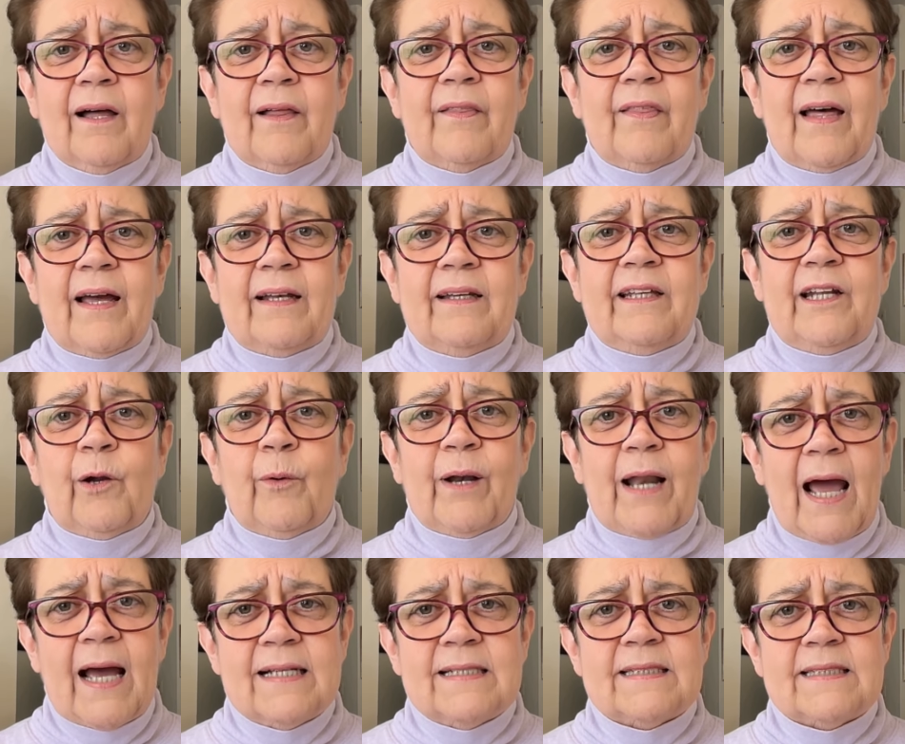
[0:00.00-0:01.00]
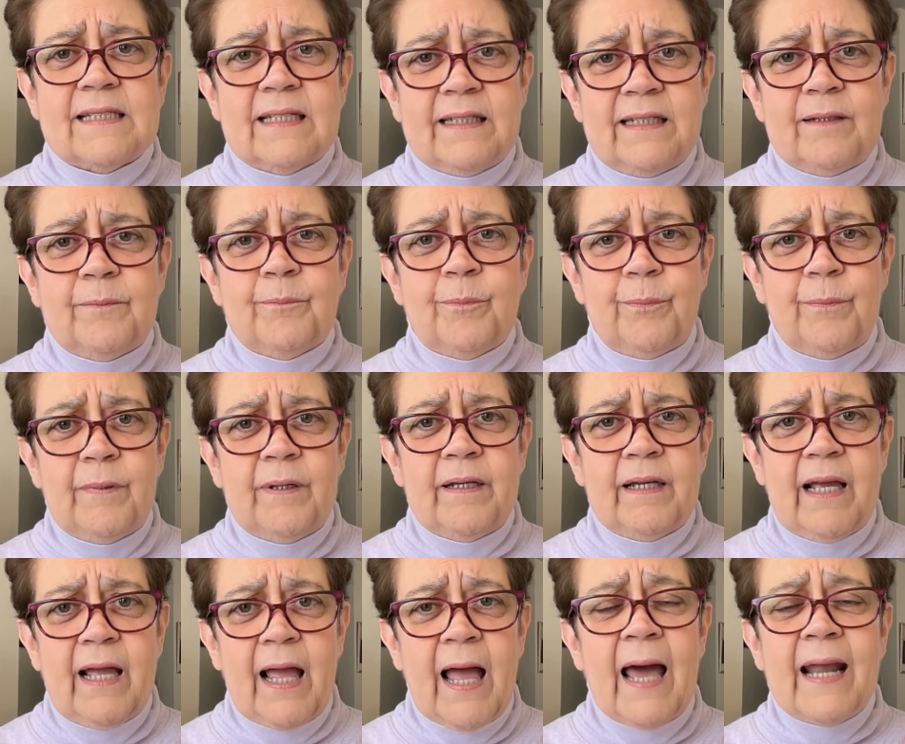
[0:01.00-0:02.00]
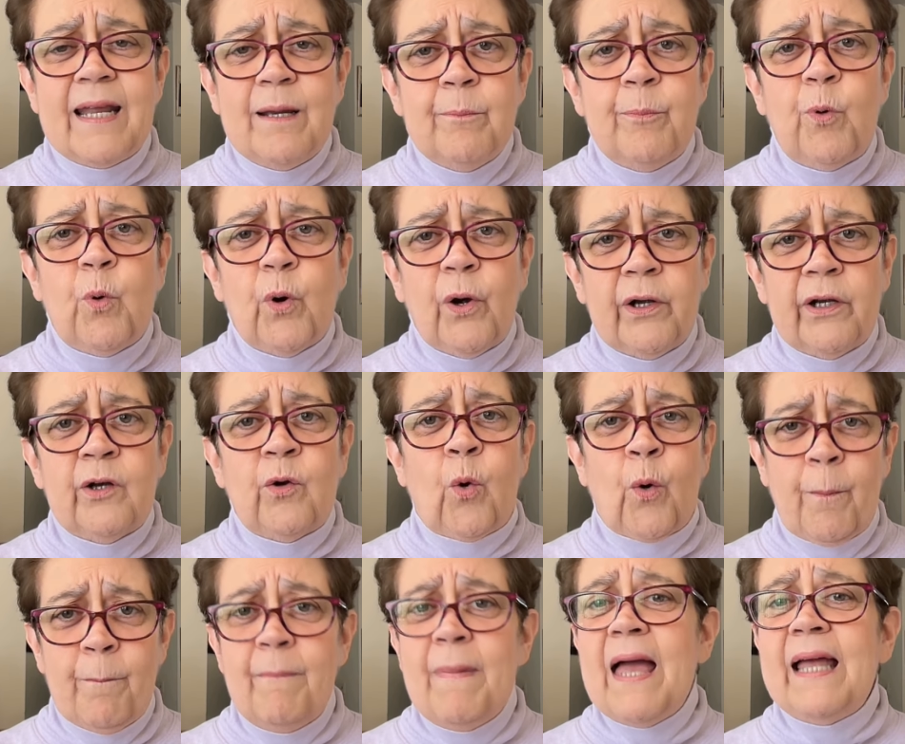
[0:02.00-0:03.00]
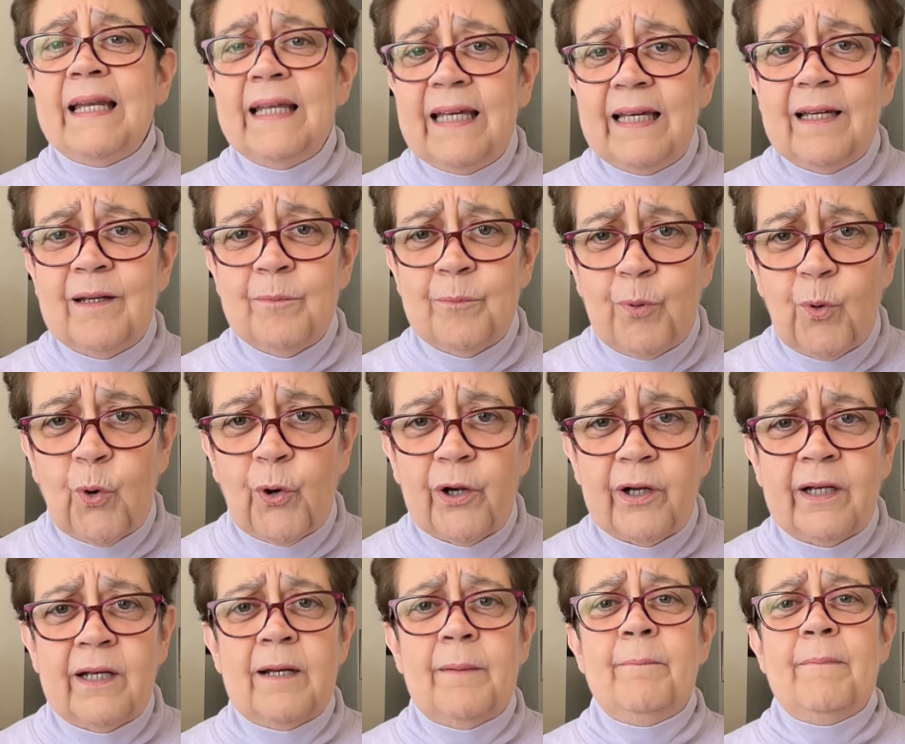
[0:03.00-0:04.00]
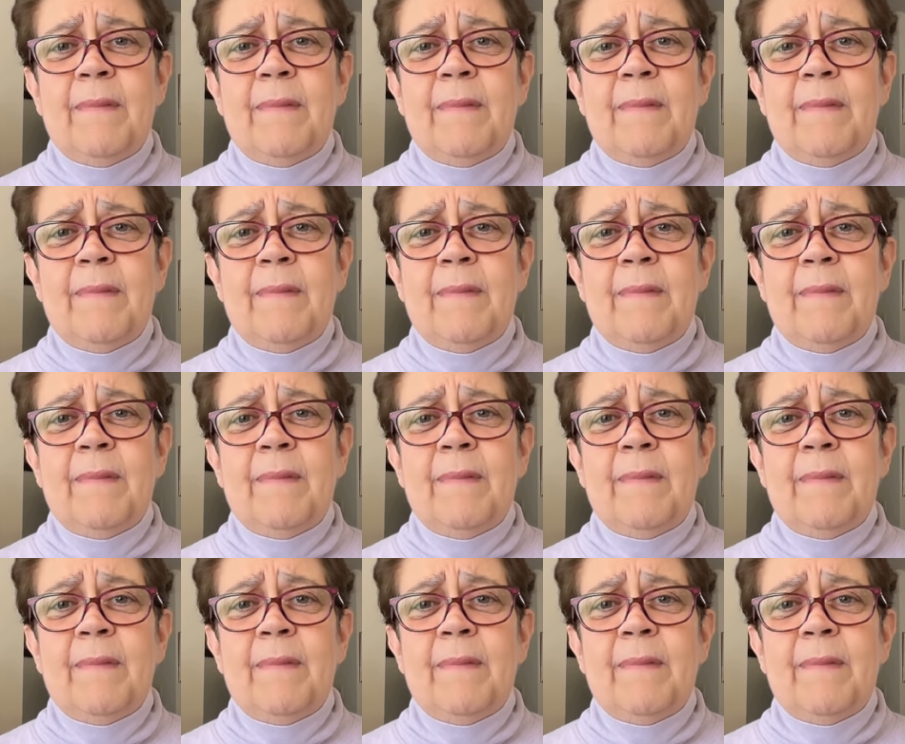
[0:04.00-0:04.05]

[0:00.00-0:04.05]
That, you know, it has an important or many important